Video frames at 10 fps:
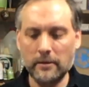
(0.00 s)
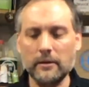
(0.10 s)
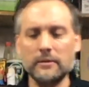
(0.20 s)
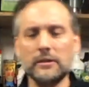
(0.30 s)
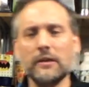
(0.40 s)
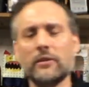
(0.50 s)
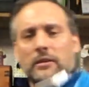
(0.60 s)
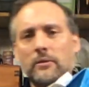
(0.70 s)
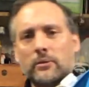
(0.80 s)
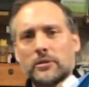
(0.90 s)
Let's give this a
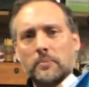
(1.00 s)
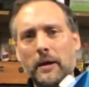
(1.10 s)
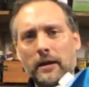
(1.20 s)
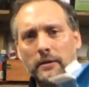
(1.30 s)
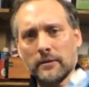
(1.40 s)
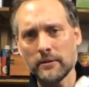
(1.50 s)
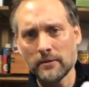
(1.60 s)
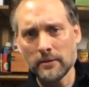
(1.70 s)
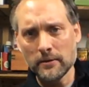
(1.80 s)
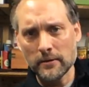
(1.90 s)
little spin.
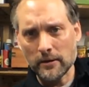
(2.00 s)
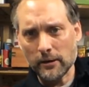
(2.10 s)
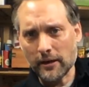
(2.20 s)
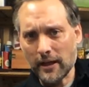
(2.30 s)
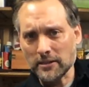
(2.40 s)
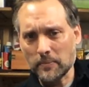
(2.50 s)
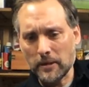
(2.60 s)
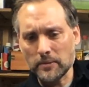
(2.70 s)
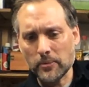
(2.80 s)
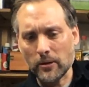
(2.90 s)
Okay, that
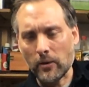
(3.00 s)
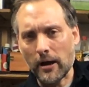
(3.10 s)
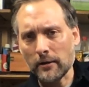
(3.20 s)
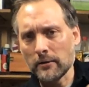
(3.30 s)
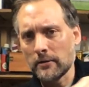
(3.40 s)
spins pretty well.